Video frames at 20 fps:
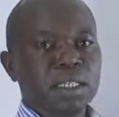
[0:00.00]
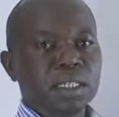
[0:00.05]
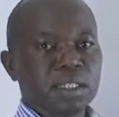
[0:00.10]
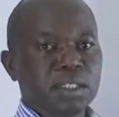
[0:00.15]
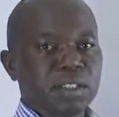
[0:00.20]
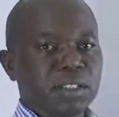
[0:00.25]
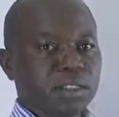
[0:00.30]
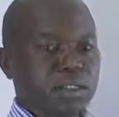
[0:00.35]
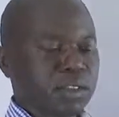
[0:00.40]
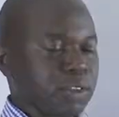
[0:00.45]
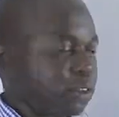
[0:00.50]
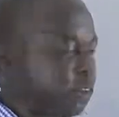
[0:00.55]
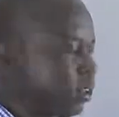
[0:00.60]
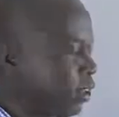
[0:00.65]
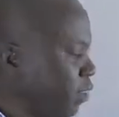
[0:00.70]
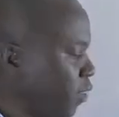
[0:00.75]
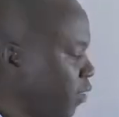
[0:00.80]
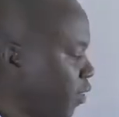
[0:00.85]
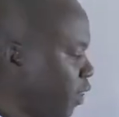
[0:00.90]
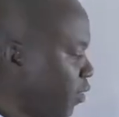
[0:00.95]
East
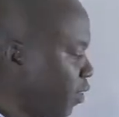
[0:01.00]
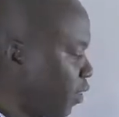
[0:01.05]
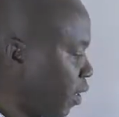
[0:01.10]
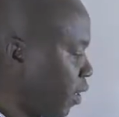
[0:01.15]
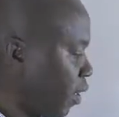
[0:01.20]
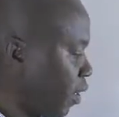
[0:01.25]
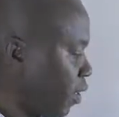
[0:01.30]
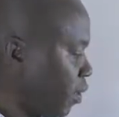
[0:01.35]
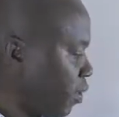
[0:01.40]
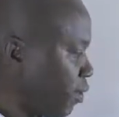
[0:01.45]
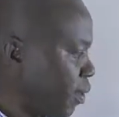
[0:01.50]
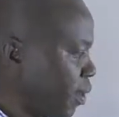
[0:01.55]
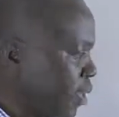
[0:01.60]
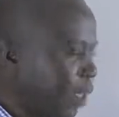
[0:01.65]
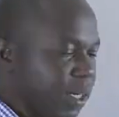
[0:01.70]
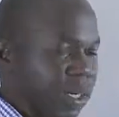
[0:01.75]
Coast fever to the